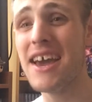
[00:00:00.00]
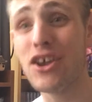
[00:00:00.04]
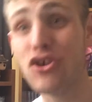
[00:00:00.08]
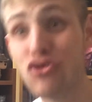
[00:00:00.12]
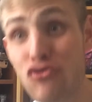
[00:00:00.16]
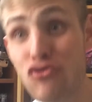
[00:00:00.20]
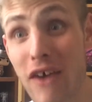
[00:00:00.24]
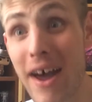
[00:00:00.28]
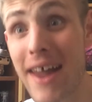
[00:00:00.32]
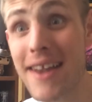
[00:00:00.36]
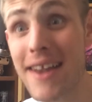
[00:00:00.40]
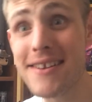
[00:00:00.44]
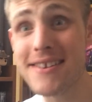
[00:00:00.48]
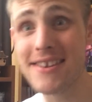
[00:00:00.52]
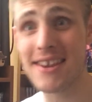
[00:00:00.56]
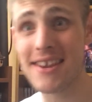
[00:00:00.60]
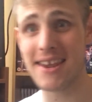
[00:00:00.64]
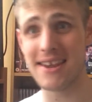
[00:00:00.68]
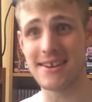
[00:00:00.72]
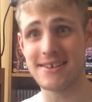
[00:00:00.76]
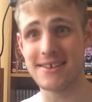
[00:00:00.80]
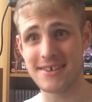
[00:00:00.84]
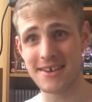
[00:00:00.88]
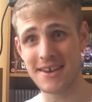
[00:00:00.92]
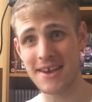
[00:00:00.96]

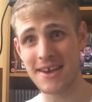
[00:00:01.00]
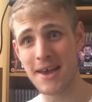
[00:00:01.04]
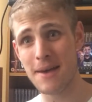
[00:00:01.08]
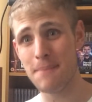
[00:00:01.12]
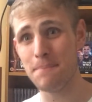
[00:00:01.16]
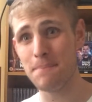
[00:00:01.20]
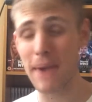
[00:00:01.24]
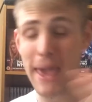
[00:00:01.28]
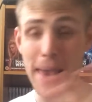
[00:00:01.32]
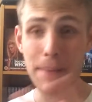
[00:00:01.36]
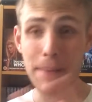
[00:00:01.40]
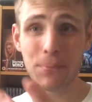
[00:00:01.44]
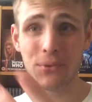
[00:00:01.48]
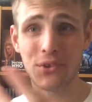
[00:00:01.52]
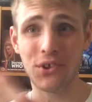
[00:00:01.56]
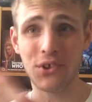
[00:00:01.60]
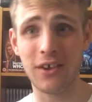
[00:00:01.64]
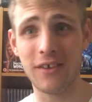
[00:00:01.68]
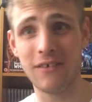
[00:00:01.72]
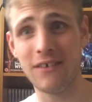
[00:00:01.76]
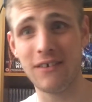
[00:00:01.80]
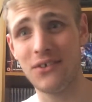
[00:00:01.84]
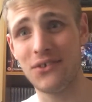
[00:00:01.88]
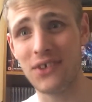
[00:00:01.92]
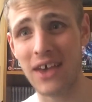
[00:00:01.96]
Granted, people
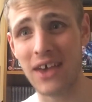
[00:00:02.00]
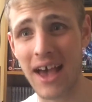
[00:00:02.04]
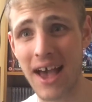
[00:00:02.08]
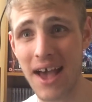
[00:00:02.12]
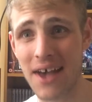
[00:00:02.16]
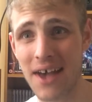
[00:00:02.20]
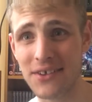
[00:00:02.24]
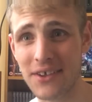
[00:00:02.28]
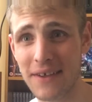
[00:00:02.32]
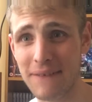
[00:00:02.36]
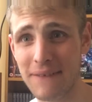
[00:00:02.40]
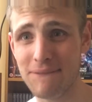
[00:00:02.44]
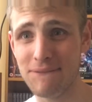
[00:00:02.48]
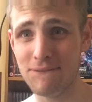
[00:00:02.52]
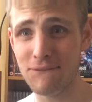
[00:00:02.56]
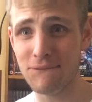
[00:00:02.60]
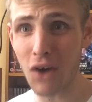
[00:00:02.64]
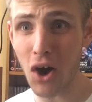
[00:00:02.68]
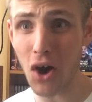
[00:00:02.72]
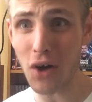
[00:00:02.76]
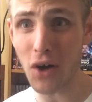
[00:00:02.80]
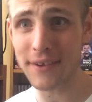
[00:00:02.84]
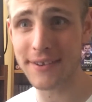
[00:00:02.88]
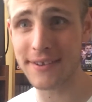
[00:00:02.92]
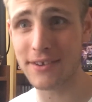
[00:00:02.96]
see this as
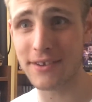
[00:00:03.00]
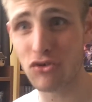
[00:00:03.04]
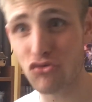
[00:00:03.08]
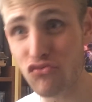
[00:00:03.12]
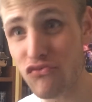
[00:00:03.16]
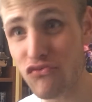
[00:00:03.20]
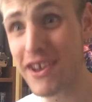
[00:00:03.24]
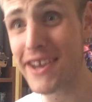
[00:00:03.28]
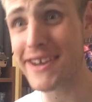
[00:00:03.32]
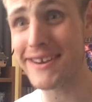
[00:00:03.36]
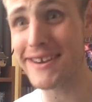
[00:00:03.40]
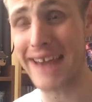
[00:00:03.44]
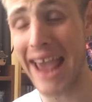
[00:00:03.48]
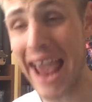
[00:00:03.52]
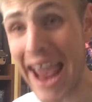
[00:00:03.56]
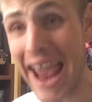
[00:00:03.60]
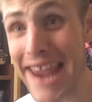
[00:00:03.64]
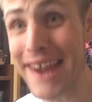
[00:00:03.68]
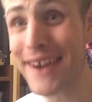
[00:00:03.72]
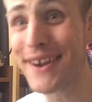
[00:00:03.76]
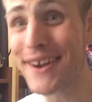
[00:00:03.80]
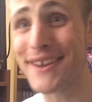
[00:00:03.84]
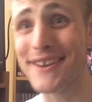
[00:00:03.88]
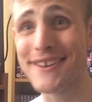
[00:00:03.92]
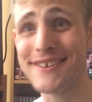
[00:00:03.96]
farting green
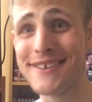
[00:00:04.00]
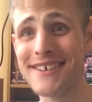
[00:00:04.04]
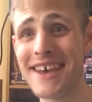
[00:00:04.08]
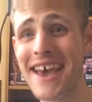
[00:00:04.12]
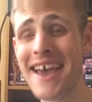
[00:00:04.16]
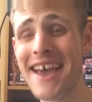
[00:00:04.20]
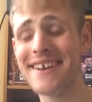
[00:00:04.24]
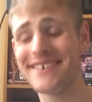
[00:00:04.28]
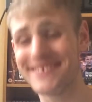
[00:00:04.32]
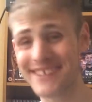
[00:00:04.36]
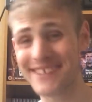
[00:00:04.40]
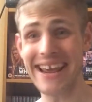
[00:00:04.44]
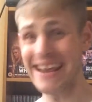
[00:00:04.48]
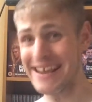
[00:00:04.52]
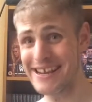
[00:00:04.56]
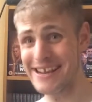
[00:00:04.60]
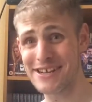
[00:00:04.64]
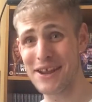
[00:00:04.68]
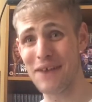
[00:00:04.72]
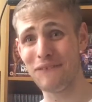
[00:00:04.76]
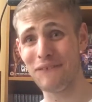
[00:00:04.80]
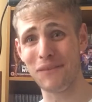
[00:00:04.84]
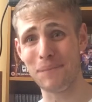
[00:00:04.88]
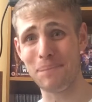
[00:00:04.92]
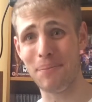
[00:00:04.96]
aliens
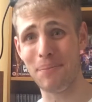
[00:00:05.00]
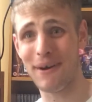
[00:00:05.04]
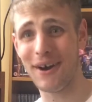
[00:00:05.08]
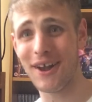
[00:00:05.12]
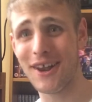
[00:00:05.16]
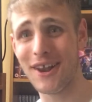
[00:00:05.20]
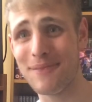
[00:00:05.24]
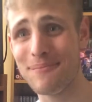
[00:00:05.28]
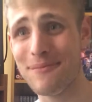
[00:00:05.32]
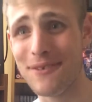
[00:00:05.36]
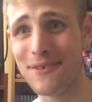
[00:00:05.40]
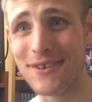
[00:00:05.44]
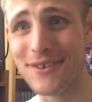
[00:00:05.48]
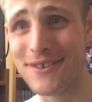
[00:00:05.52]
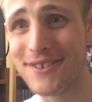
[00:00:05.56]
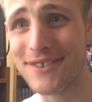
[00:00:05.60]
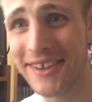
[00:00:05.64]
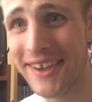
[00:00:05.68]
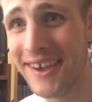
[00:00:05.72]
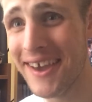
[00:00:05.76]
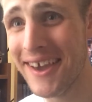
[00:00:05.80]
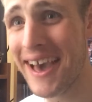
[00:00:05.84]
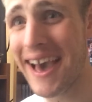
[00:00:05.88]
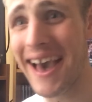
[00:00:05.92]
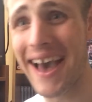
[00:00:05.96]
taking over Parliament.
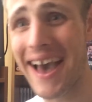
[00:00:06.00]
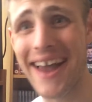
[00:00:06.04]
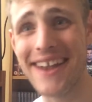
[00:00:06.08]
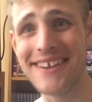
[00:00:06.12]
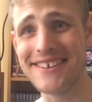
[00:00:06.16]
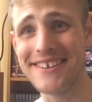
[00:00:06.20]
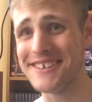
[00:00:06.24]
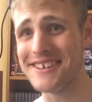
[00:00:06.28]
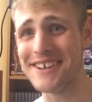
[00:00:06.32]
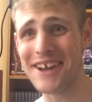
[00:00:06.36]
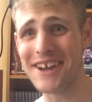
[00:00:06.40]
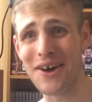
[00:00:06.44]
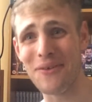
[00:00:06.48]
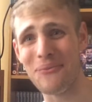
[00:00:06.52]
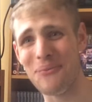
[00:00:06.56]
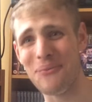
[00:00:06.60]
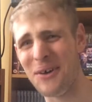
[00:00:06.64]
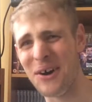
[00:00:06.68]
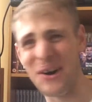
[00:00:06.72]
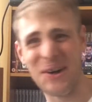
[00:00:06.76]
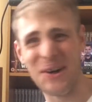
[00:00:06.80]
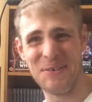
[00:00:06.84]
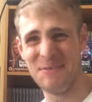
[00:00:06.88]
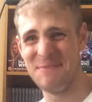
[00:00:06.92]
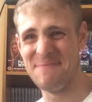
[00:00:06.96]
And you know
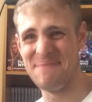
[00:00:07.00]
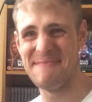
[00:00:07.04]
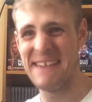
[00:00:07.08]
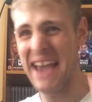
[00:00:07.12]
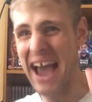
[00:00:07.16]
what?